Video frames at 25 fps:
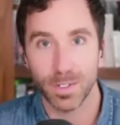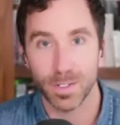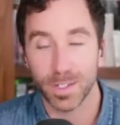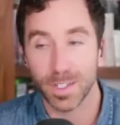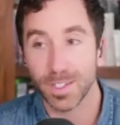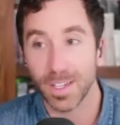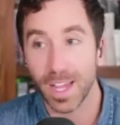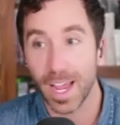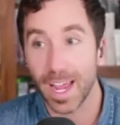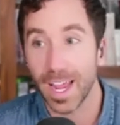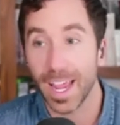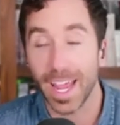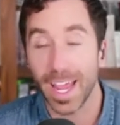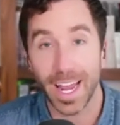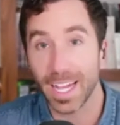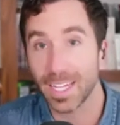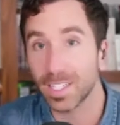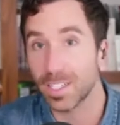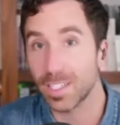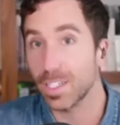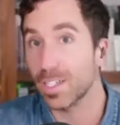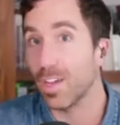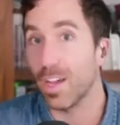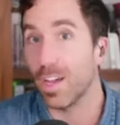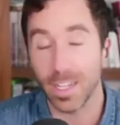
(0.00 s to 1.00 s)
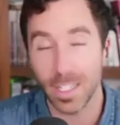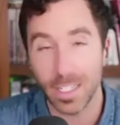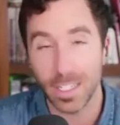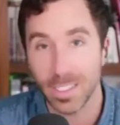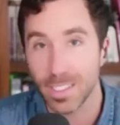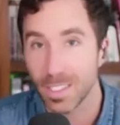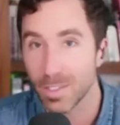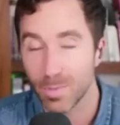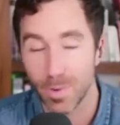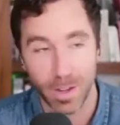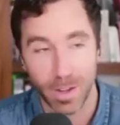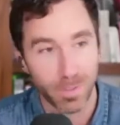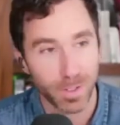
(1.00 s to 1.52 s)
because I had actually gone
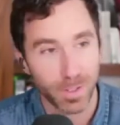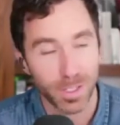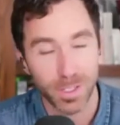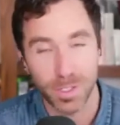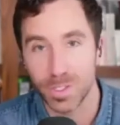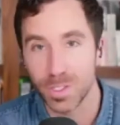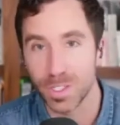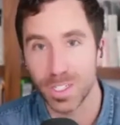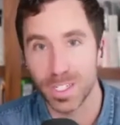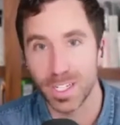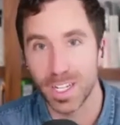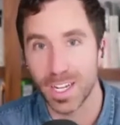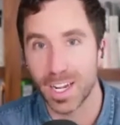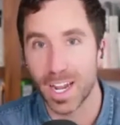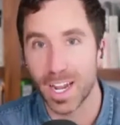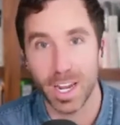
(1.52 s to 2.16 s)
into Revolution and